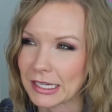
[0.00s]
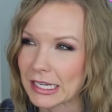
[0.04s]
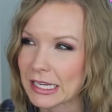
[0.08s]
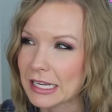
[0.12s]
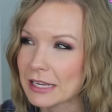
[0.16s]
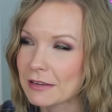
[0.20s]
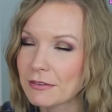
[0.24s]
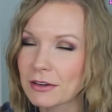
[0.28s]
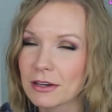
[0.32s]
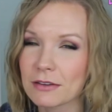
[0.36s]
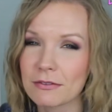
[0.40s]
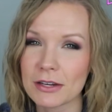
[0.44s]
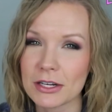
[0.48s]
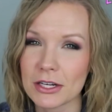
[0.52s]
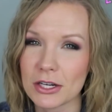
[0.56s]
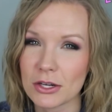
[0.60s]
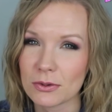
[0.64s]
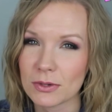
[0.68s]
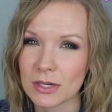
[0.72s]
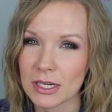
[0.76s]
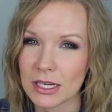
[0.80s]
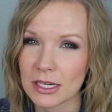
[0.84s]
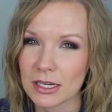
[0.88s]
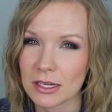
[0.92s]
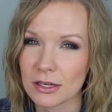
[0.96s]
Even if I
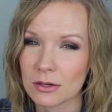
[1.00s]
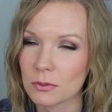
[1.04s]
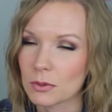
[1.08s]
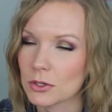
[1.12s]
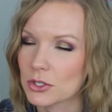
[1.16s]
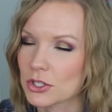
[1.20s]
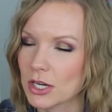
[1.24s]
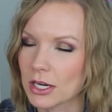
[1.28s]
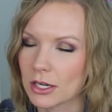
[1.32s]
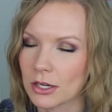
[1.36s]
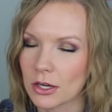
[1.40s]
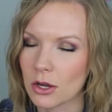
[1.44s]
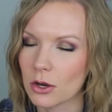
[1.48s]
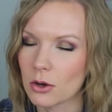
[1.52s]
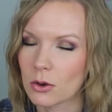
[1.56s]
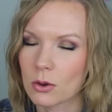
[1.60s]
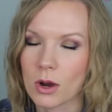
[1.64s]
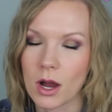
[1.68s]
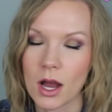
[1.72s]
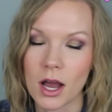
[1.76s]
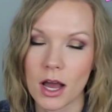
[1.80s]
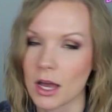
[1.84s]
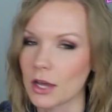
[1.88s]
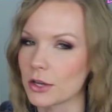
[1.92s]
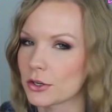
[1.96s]
don't need it, which I know
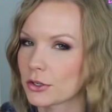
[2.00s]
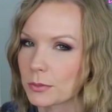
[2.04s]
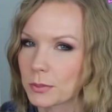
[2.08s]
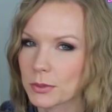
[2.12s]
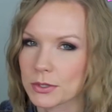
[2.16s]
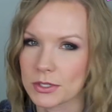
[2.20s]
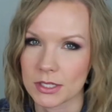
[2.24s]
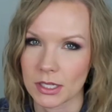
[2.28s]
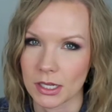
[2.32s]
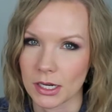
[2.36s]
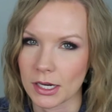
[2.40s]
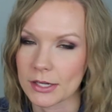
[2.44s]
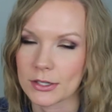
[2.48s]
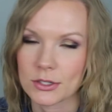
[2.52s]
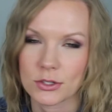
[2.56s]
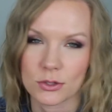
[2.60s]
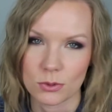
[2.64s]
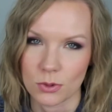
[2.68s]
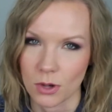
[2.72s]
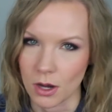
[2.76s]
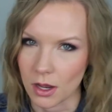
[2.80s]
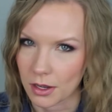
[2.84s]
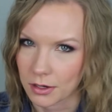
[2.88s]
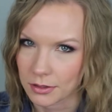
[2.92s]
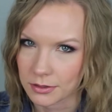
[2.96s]
one hundred percent I do
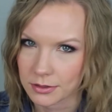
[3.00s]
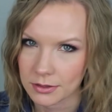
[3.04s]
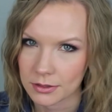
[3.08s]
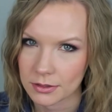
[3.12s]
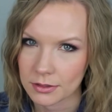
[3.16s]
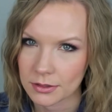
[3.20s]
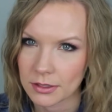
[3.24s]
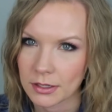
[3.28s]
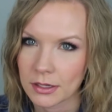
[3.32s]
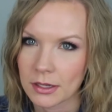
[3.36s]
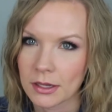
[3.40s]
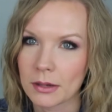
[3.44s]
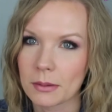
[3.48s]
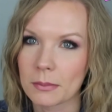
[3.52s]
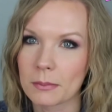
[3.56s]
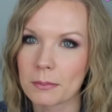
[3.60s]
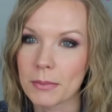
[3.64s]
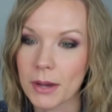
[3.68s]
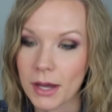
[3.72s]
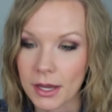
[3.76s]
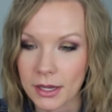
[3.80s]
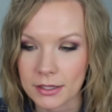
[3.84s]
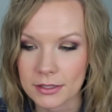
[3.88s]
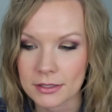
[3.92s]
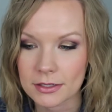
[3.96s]
not.
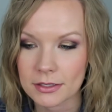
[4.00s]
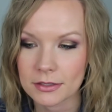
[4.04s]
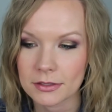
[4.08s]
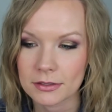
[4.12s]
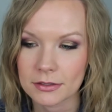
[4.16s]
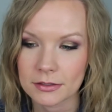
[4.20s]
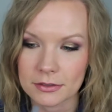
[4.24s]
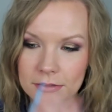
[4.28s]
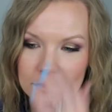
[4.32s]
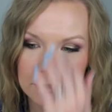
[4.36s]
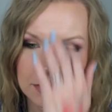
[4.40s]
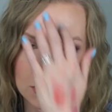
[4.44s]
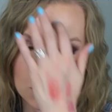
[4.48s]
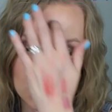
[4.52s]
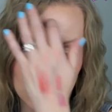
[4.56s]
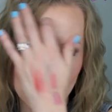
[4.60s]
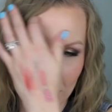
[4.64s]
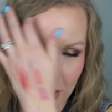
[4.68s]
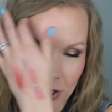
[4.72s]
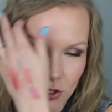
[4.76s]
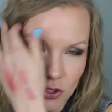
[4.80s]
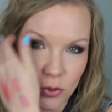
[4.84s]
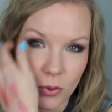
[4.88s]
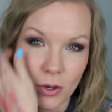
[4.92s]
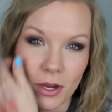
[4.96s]
But do
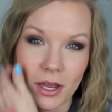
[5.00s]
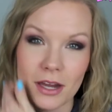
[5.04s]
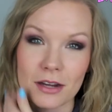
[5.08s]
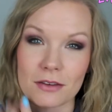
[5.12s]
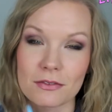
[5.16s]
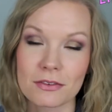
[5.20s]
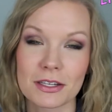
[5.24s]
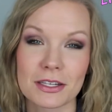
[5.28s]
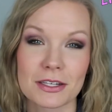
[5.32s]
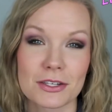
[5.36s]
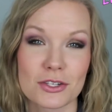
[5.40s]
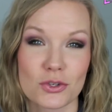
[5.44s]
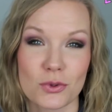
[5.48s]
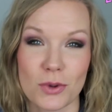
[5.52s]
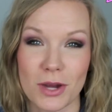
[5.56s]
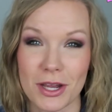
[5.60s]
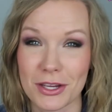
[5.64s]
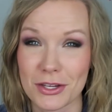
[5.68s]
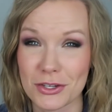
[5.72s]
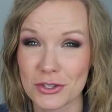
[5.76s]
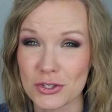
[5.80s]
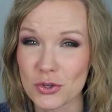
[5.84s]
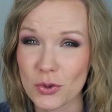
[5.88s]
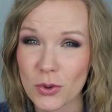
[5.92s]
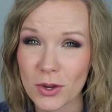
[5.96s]
I get joy out of it and do I
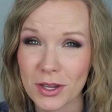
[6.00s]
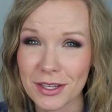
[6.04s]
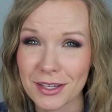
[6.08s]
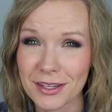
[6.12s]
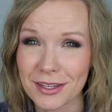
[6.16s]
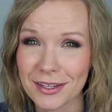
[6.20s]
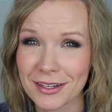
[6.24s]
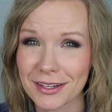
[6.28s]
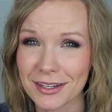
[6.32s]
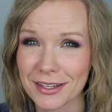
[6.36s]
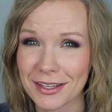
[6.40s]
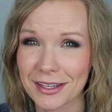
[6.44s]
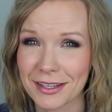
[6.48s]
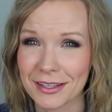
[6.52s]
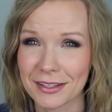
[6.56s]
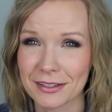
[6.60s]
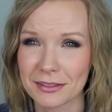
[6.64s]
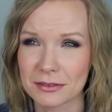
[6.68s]
enjoy it?